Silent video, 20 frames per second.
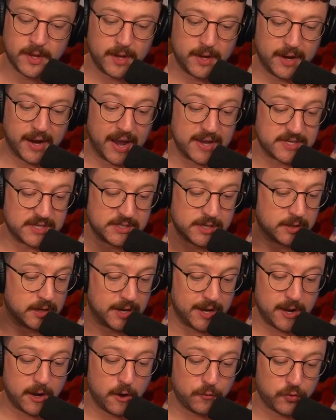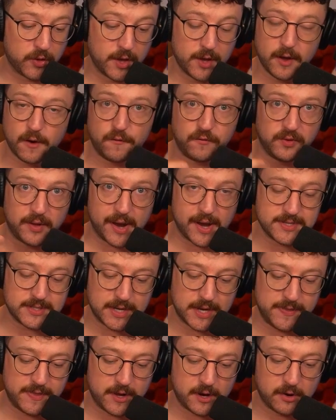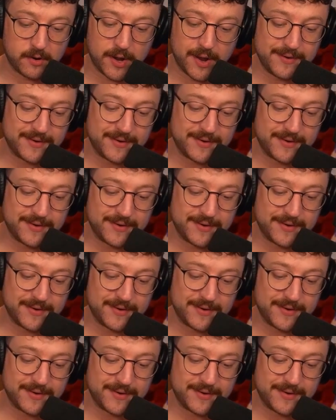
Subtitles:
It has a ton of health, flies in there,